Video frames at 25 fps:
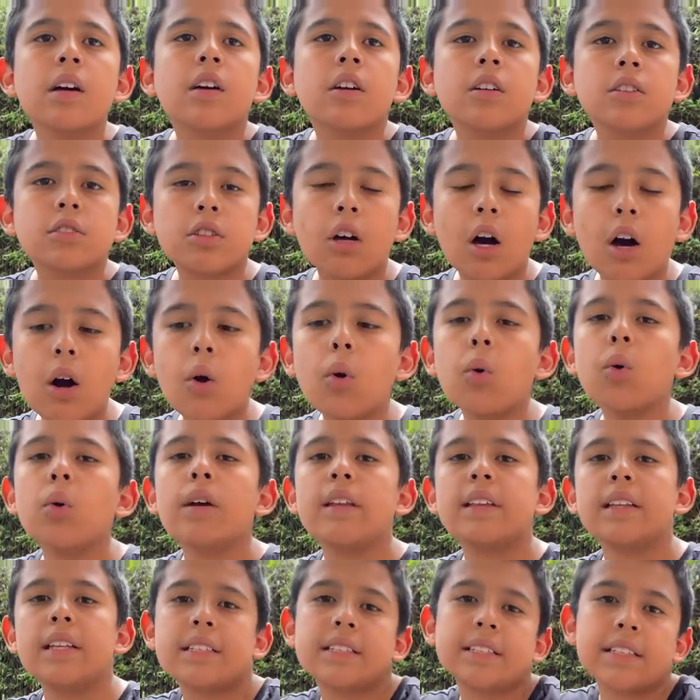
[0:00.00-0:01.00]
So
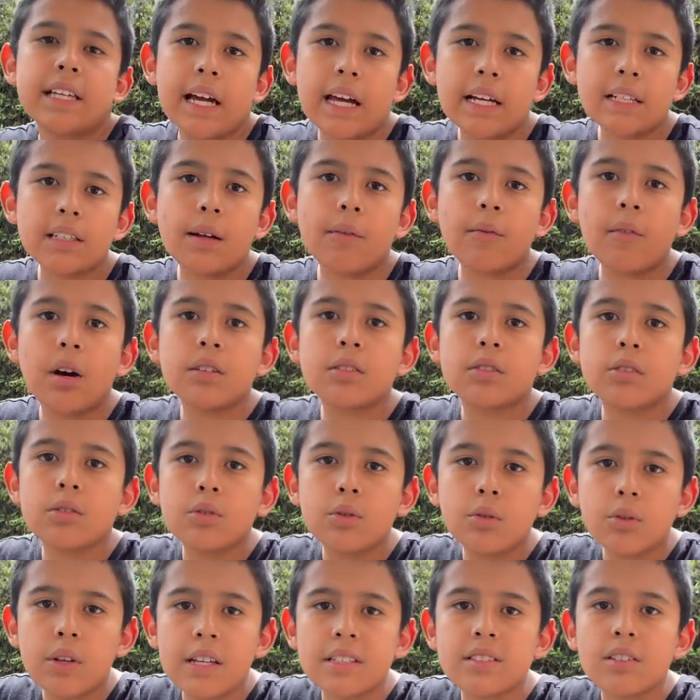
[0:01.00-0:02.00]
in this case, I'm going to
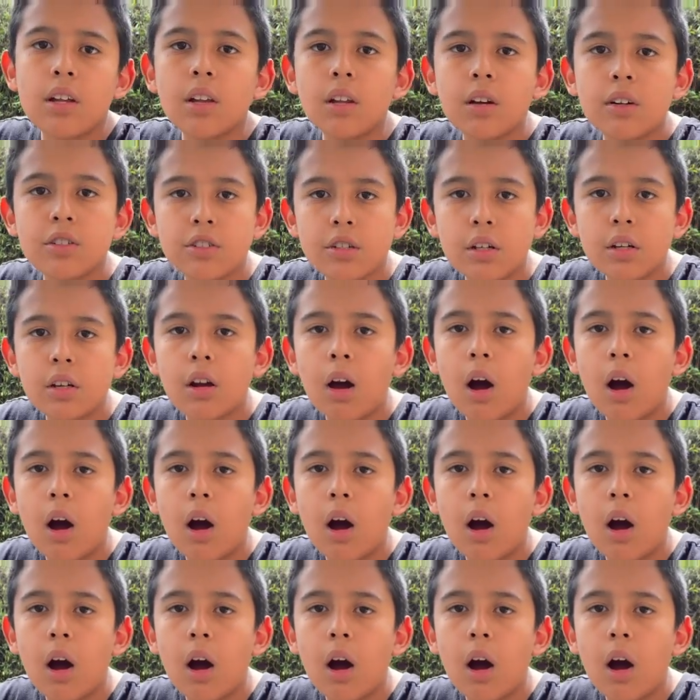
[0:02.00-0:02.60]
do the solution